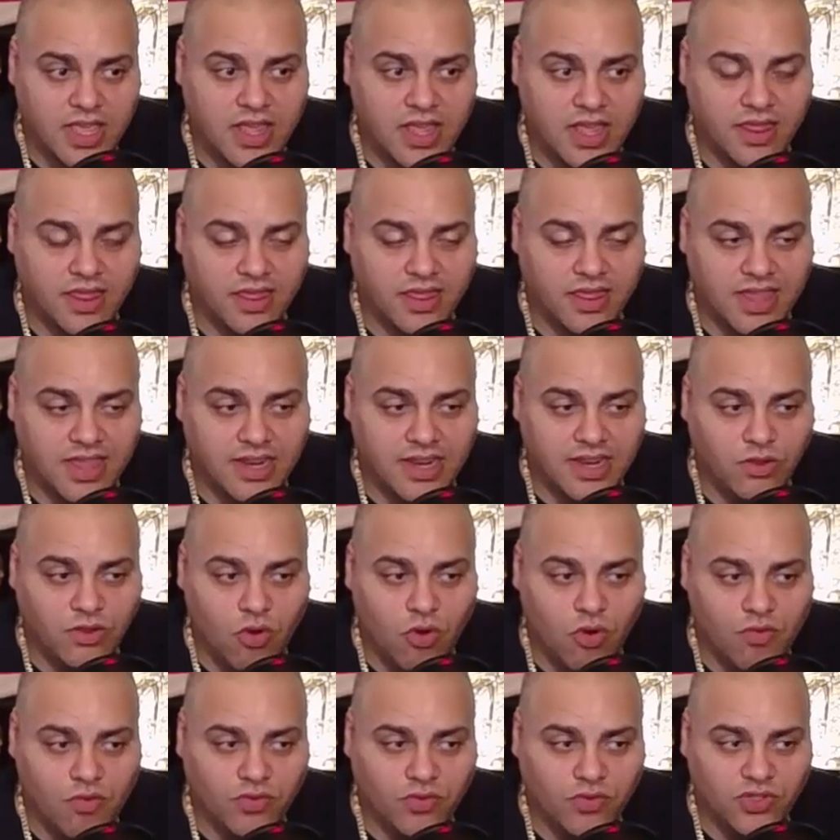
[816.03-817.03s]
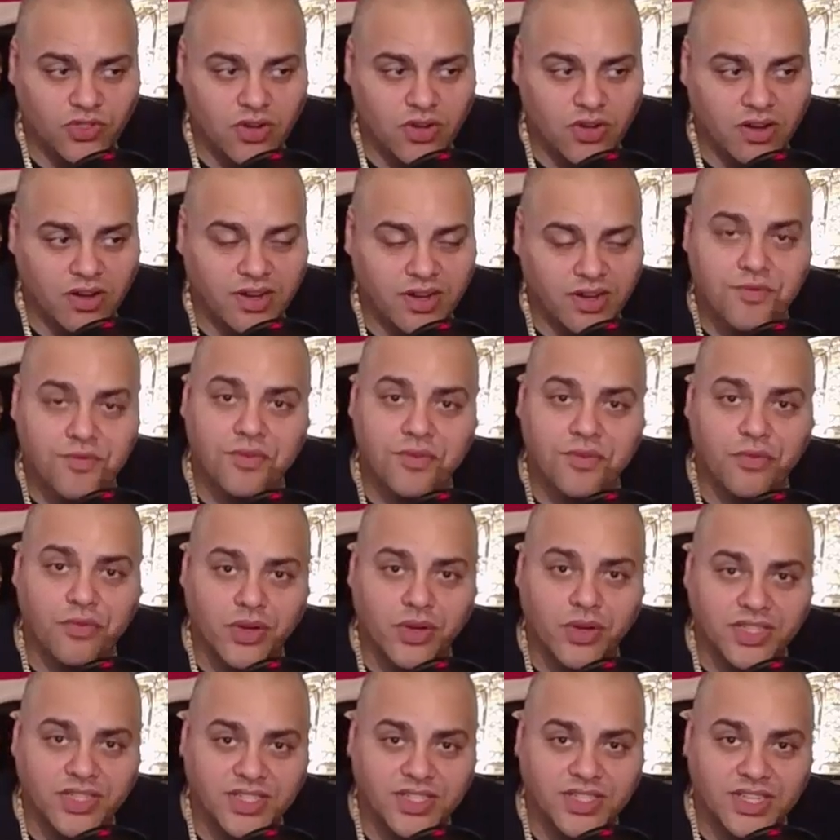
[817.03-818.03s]
Then Laurel started hearing
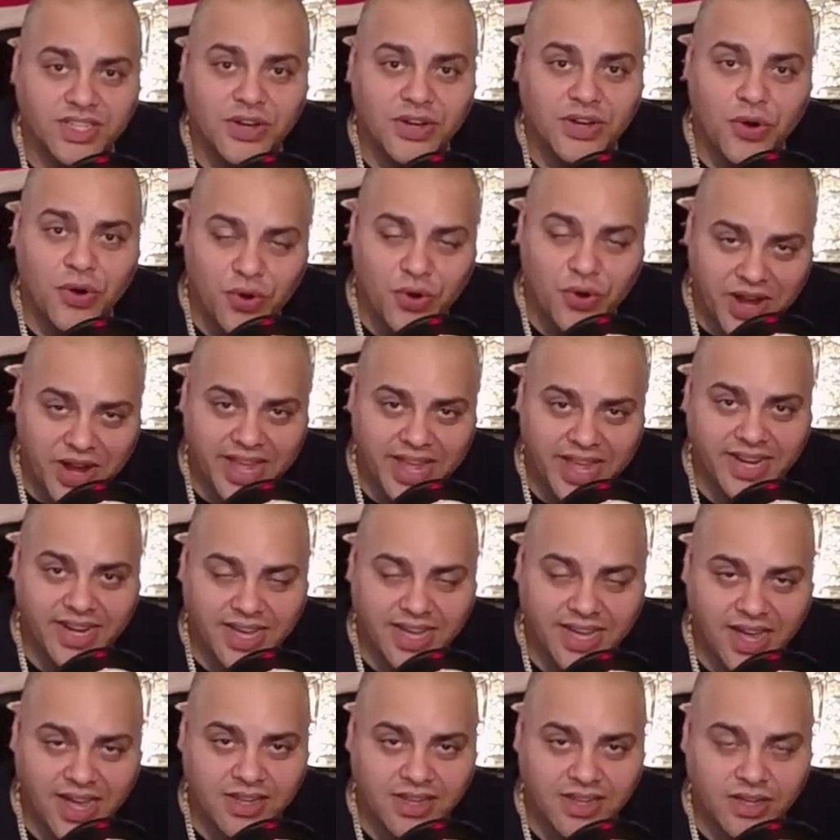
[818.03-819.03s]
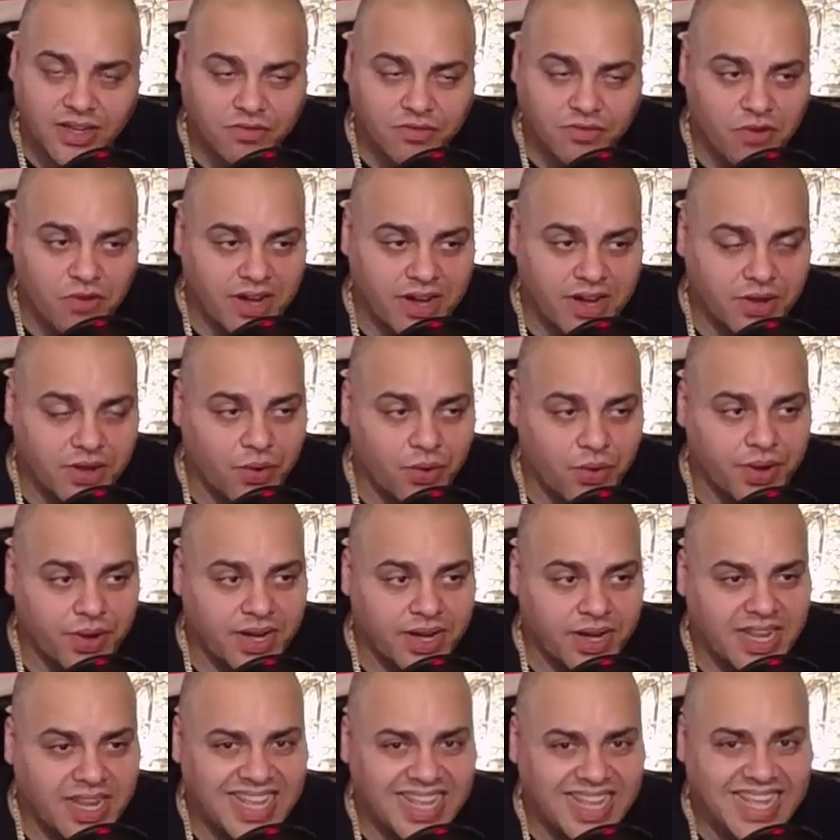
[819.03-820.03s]
voices in her head, a la Randy
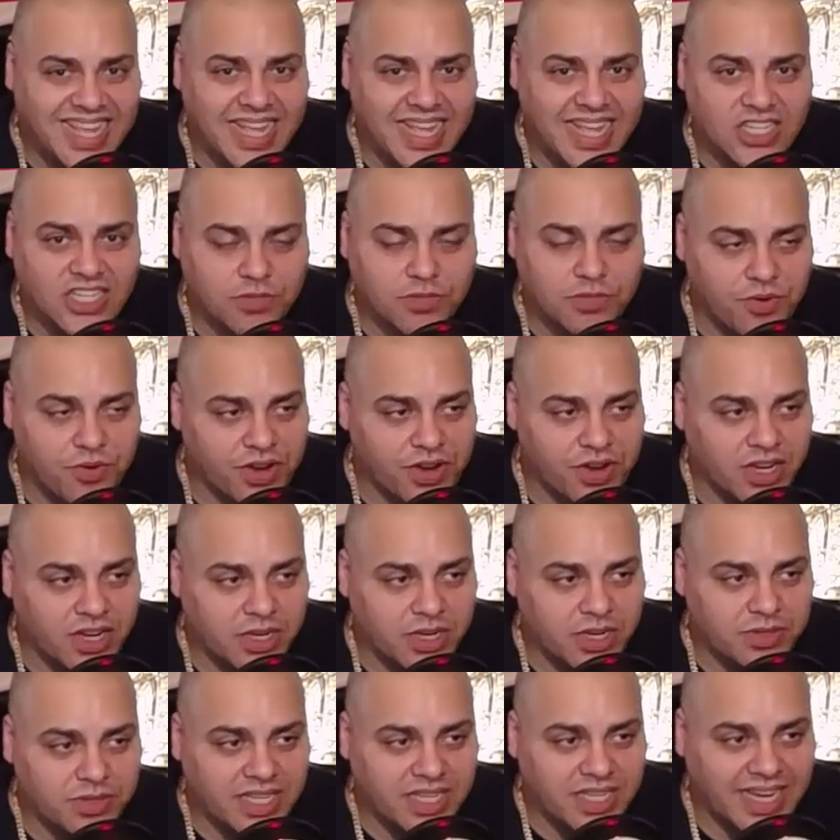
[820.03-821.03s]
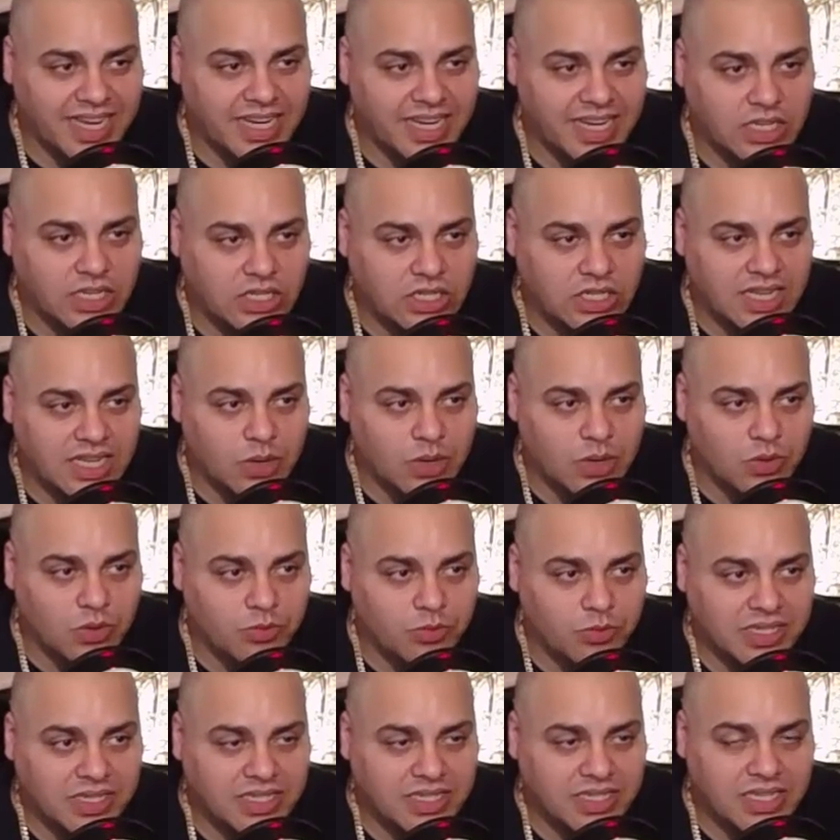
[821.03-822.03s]
Orton, smearing her lipstick, and it looks like we'll
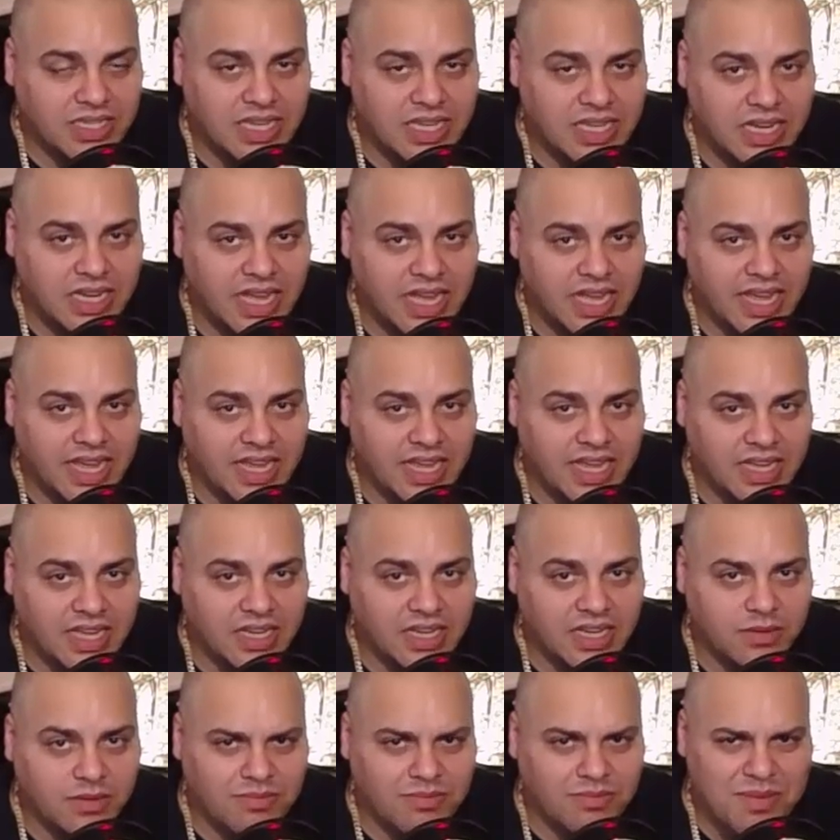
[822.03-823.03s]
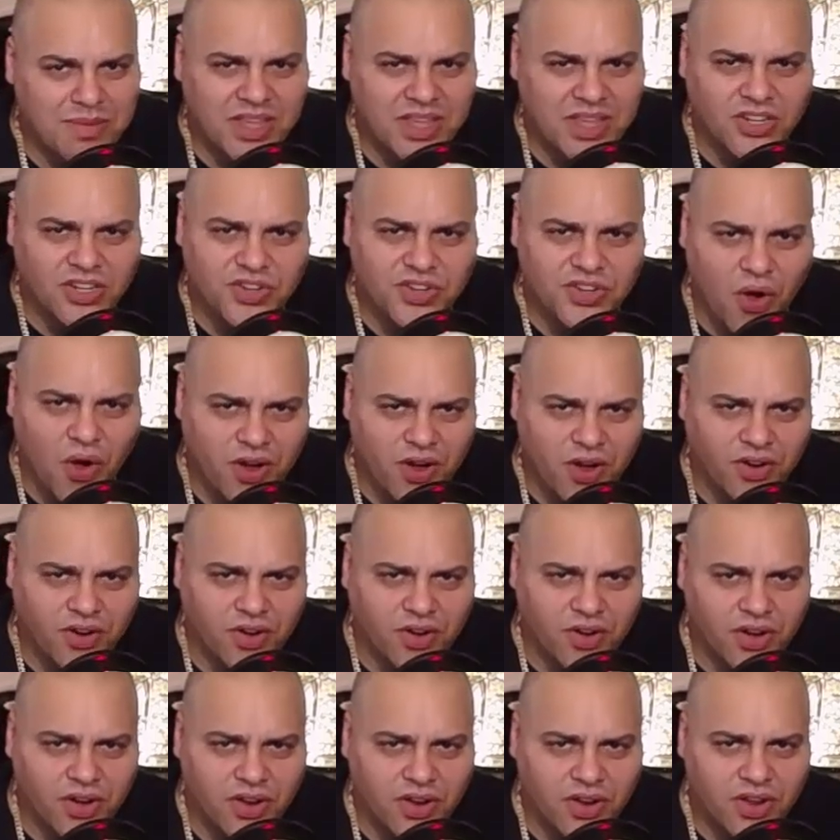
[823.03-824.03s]
be seeing a uh, maybe a
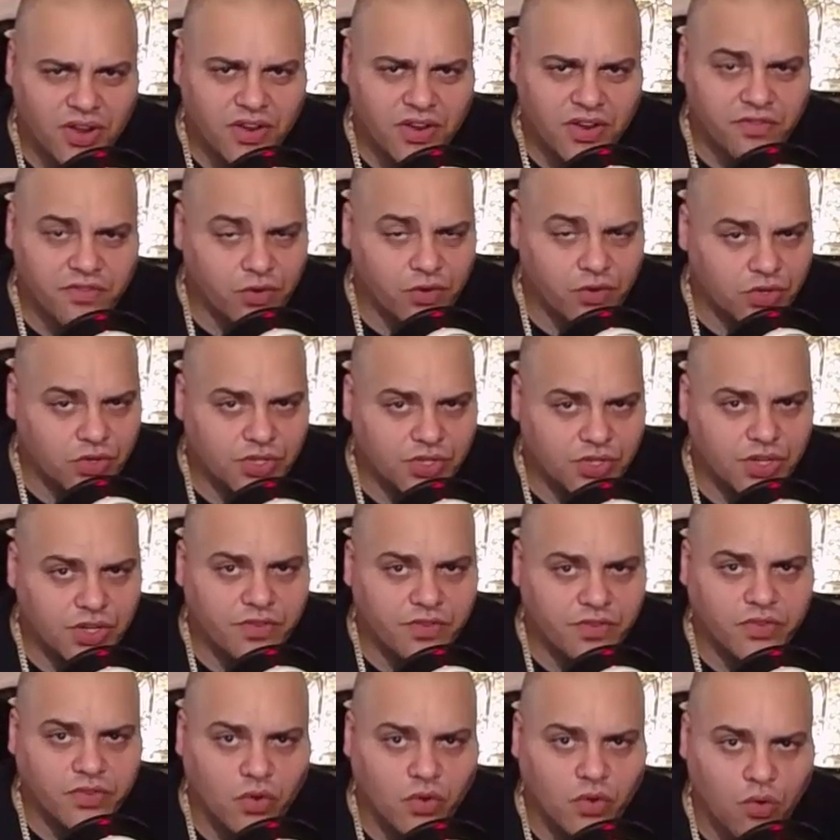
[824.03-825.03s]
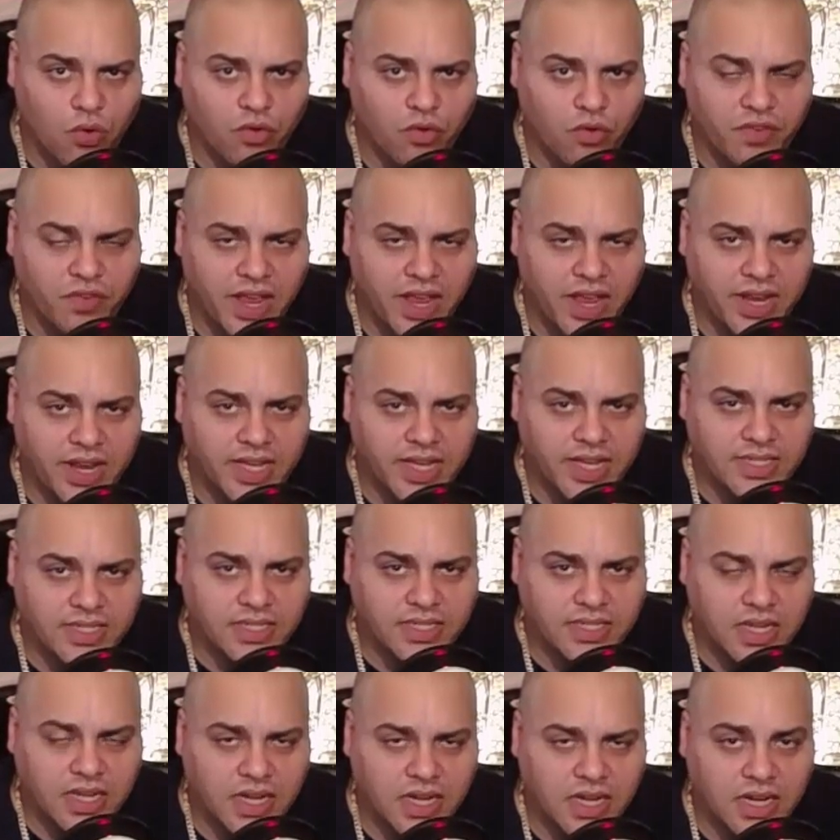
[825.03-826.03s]
darker version of Laurel Van Ness
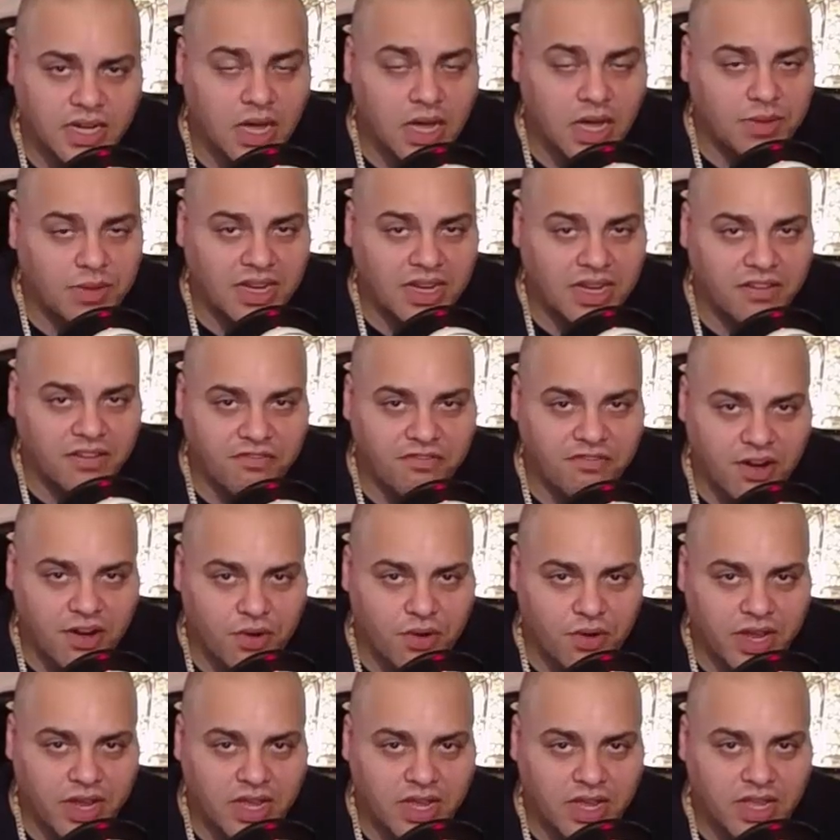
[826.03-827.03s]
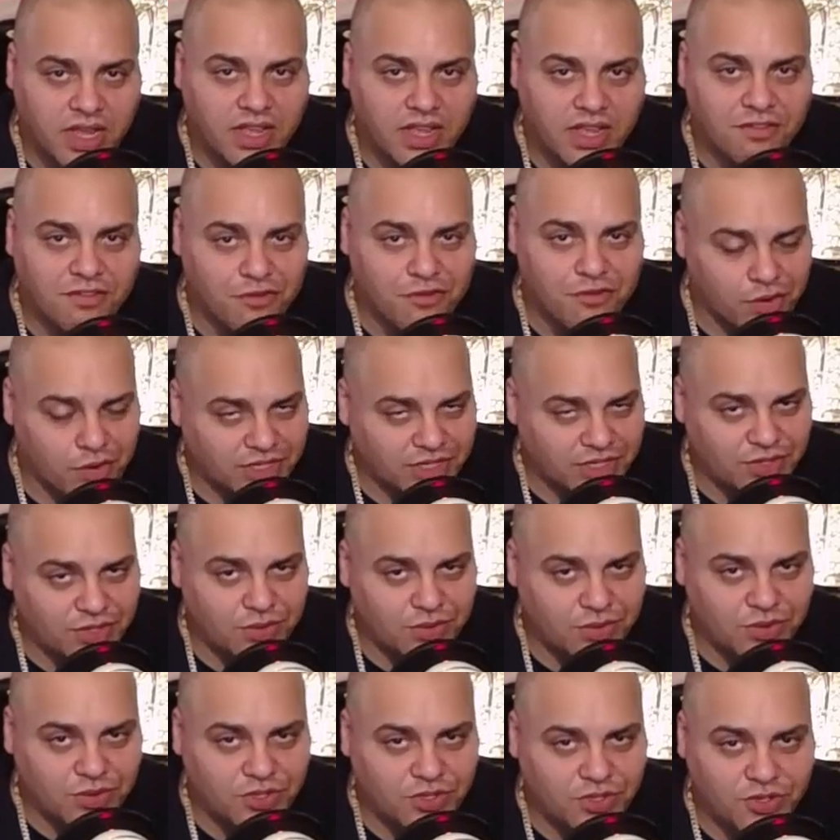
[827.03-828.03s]
uh, coming very, very
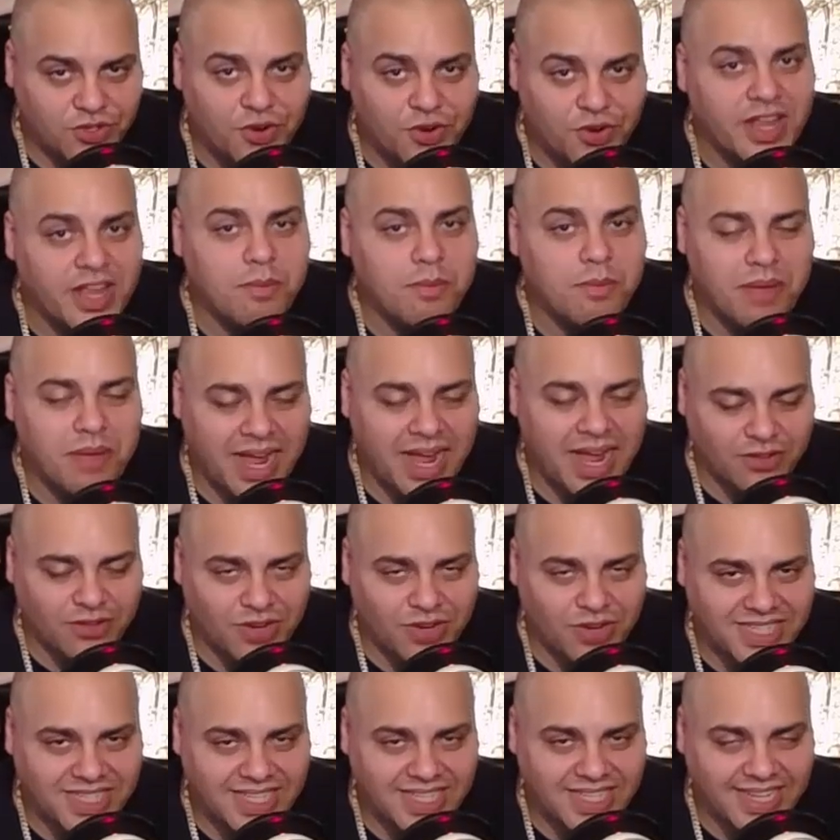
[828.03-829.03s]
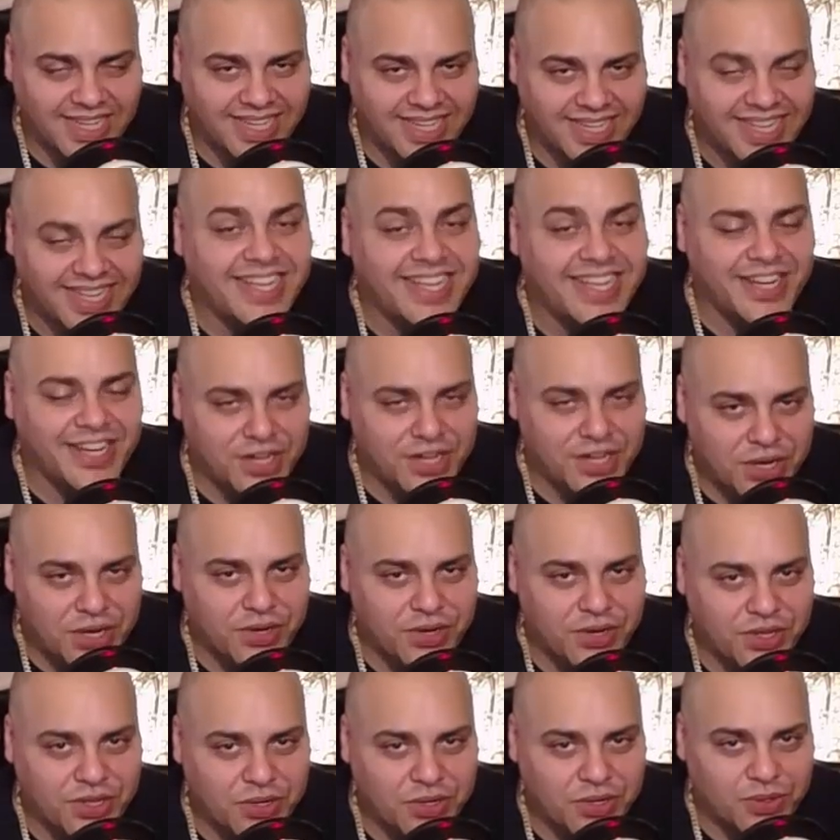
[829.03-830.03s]
soon to your Impact Wrestling near
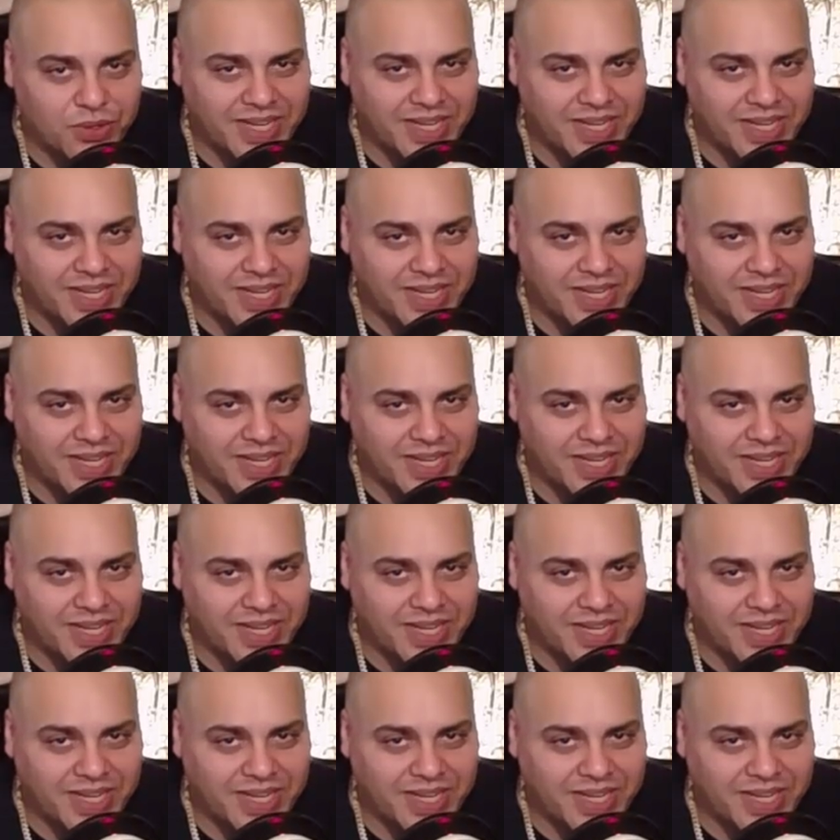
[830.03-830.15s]
you.